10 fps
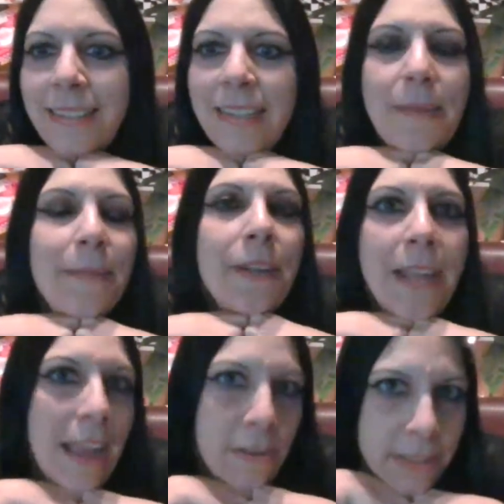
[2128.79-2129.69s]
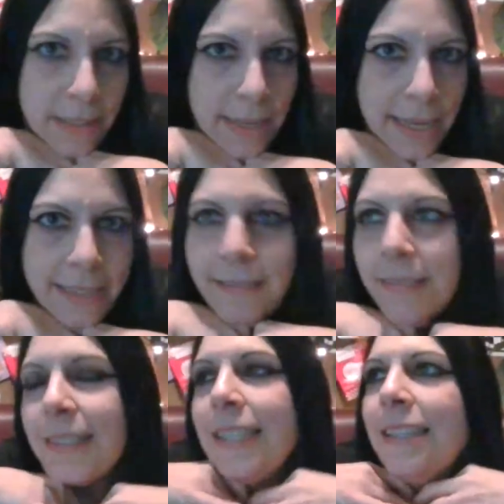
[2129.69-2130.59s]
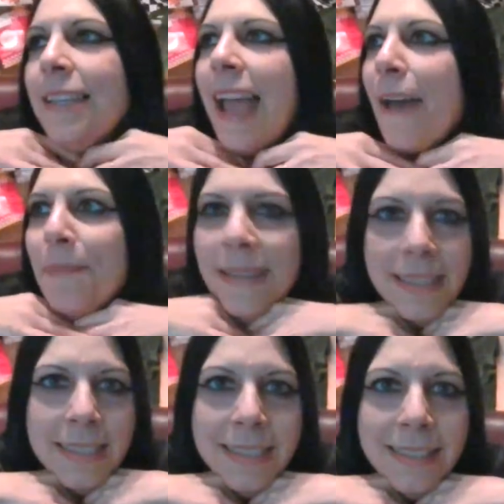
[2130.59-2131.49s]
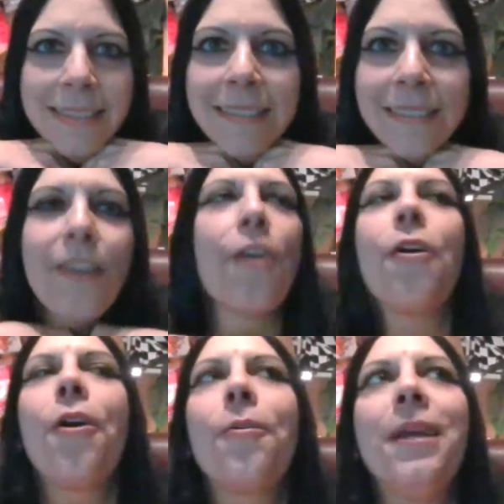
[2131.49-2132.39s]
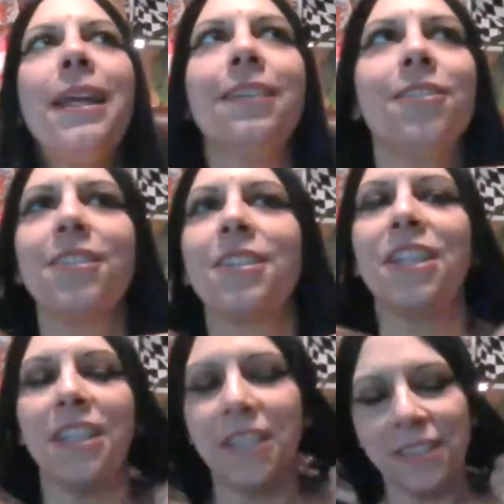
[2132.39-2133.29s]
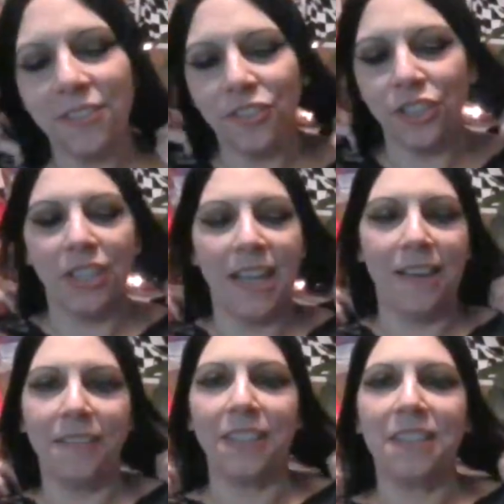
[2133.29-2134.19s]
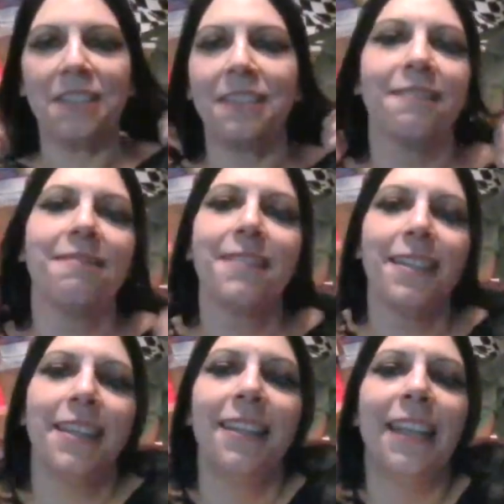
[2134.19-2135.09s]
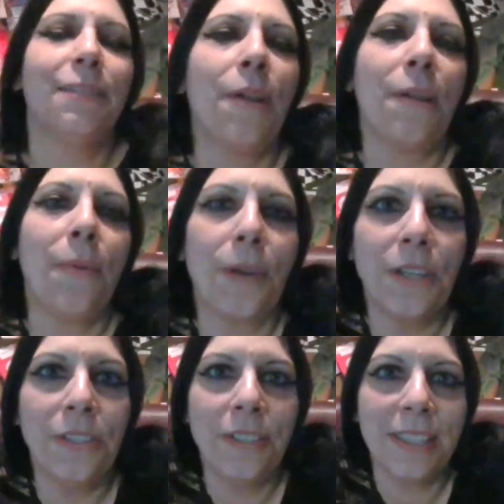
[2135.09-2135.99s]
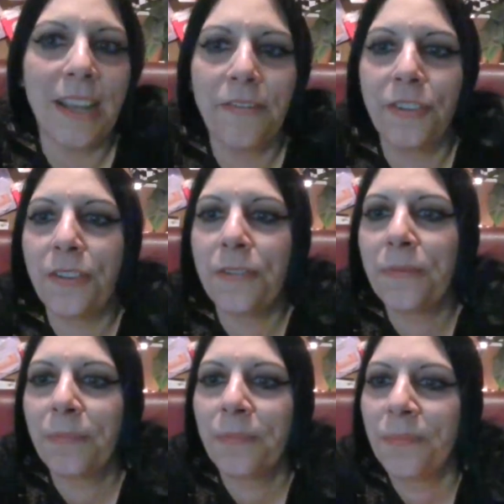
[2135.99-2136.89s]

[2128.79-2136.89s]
Is anybody going out tonight? Is anything happening? Or are we just going to chill out? Because that's probably what we're going to do this afternoon.